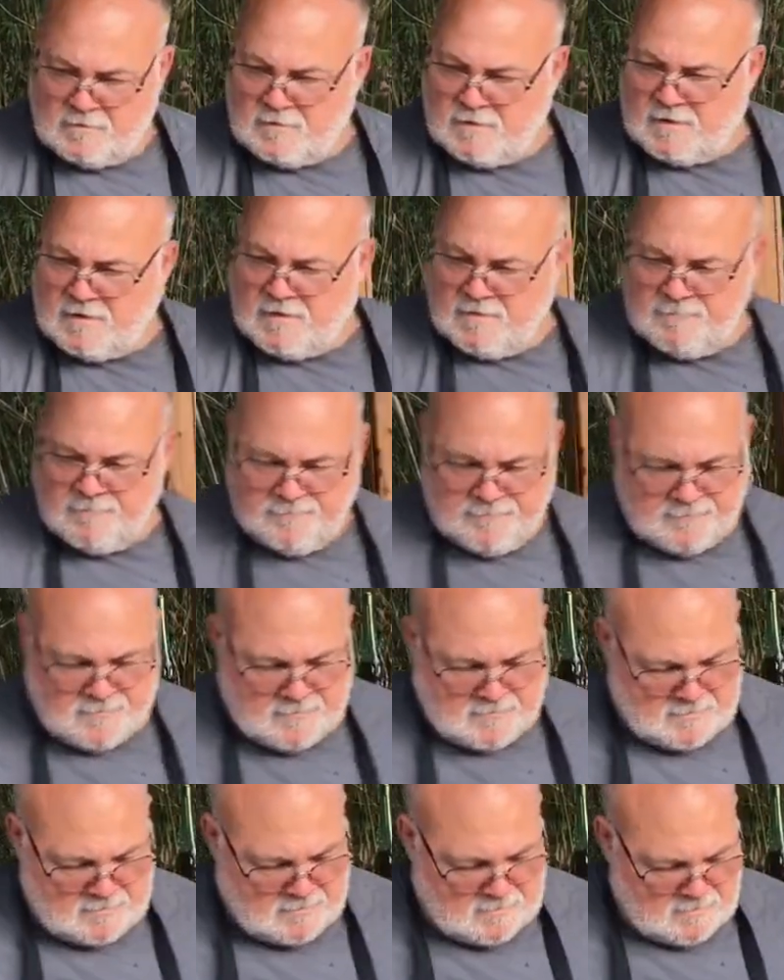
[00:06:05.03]
Okay.
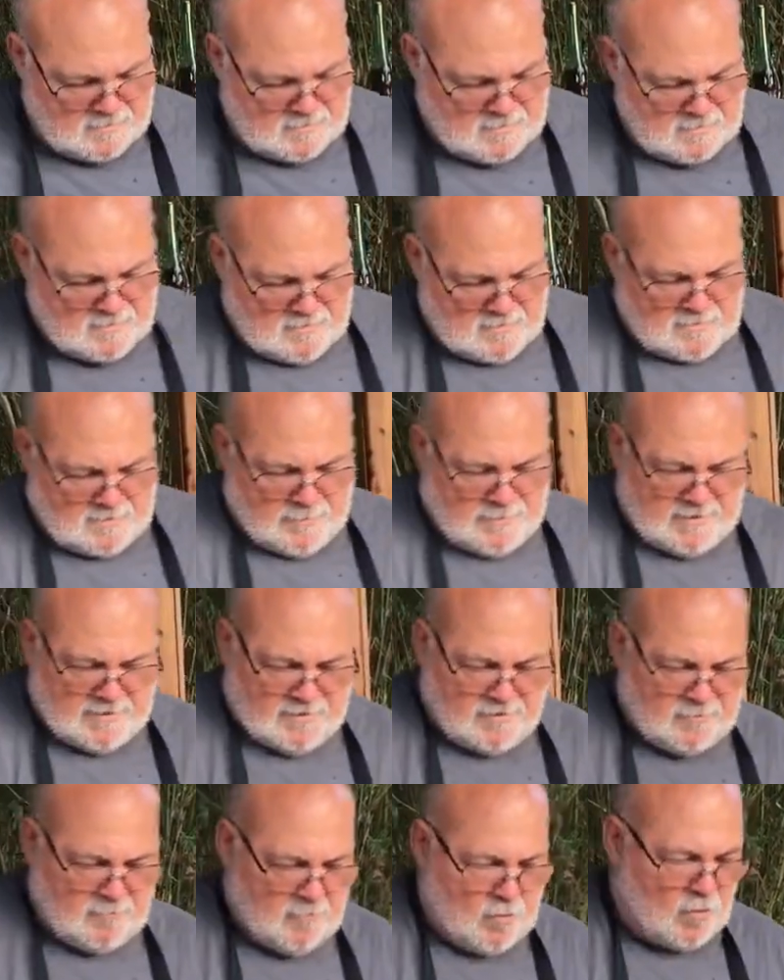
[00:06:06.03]
Look at
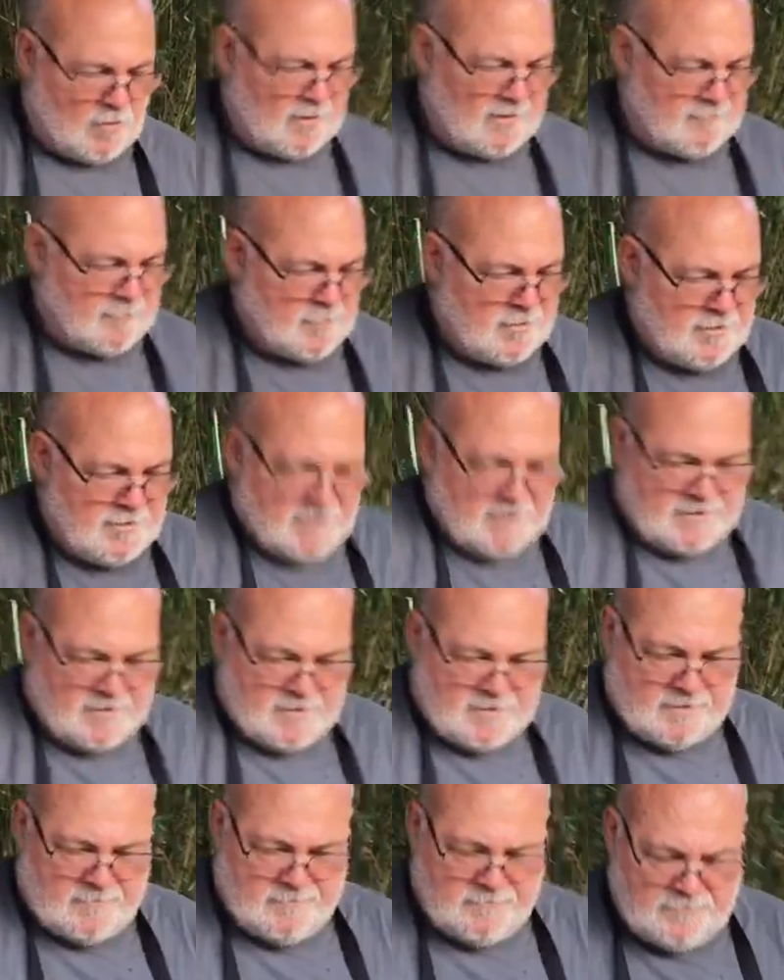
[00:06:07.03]
this board up from underneath
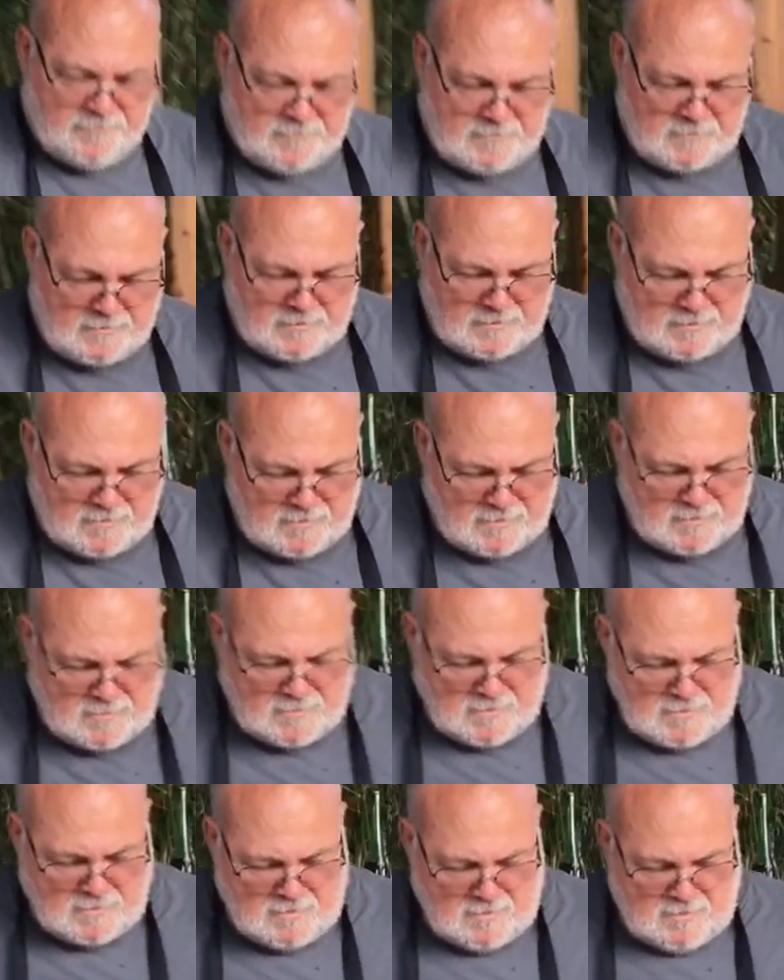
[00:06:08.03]
here.
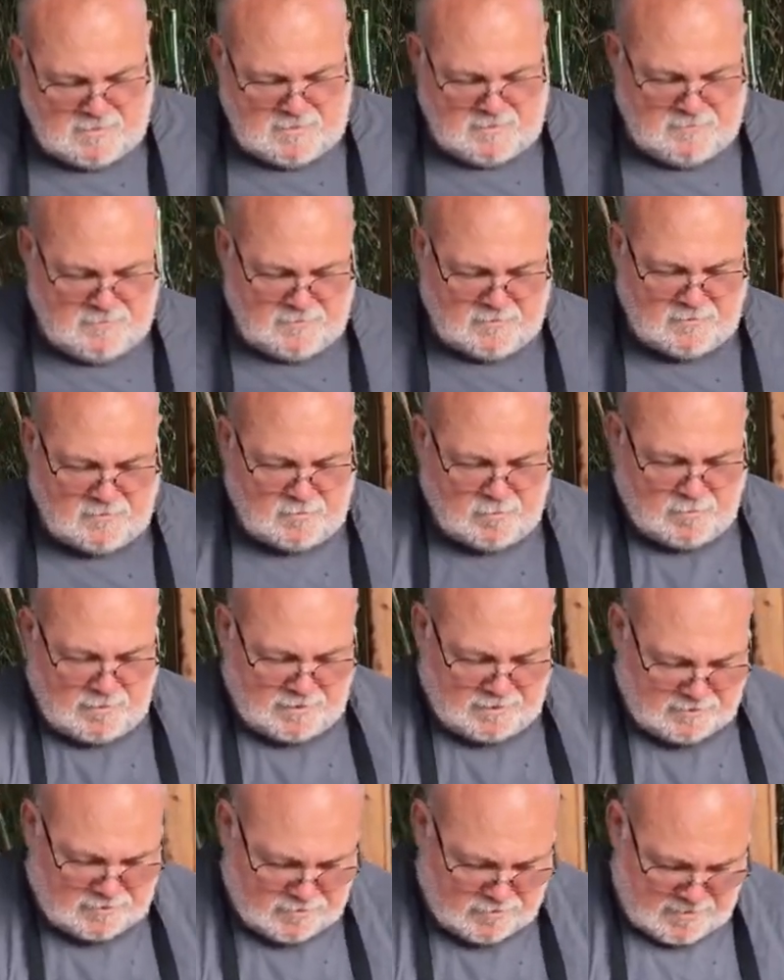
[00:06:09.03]
So what
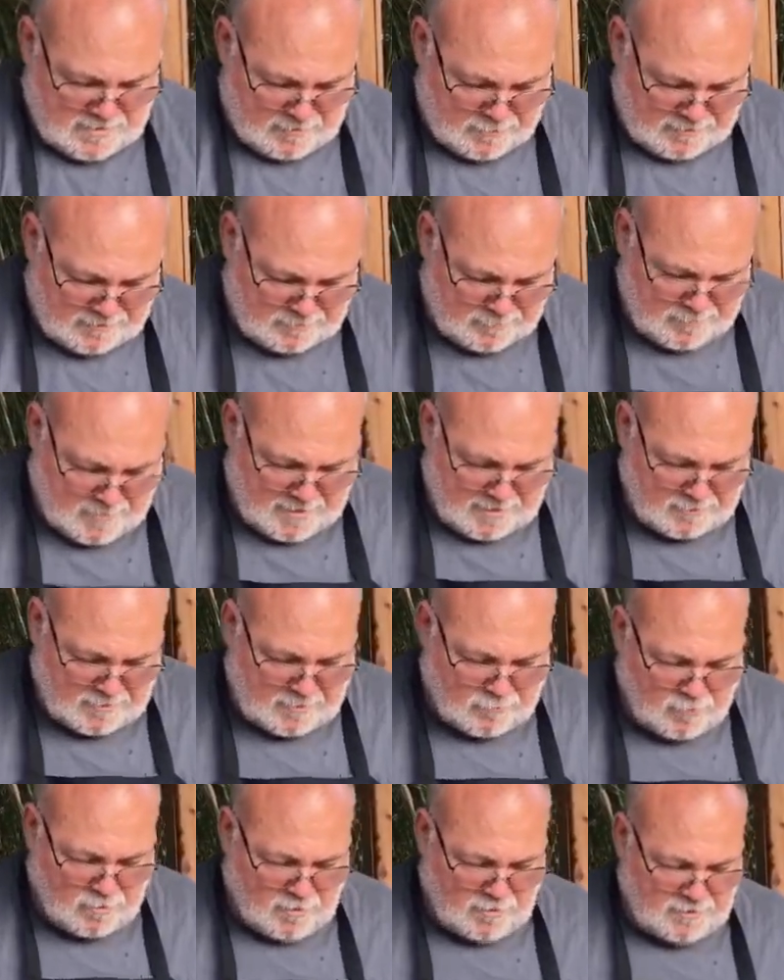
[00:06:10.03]
I do here with this butter, I'm
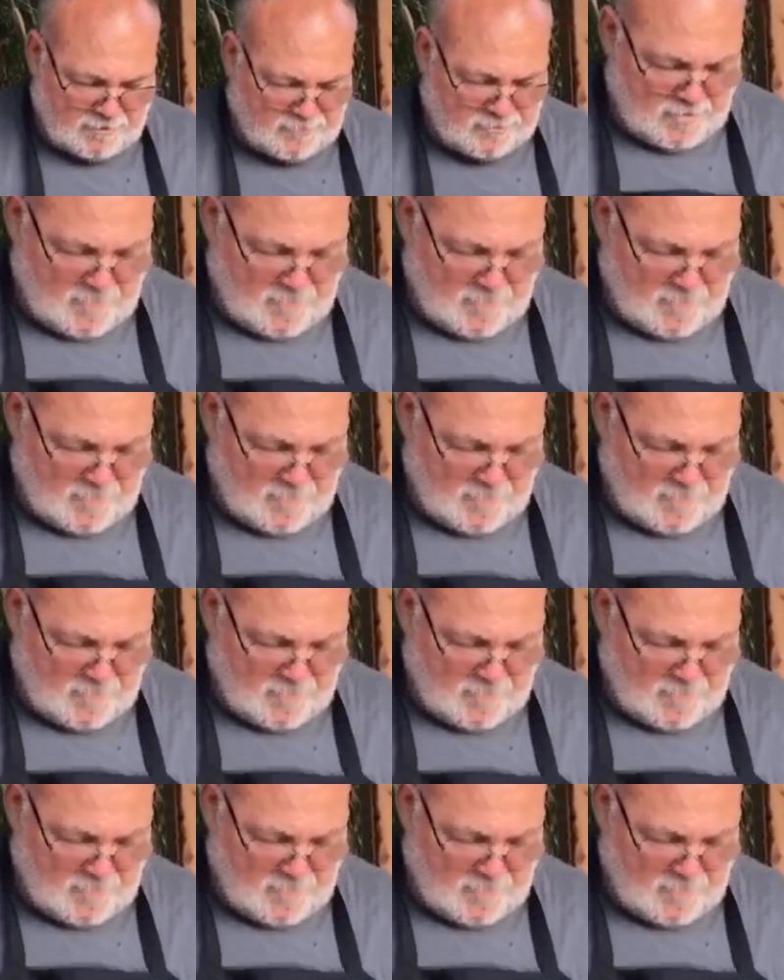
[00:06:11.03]
going to roll this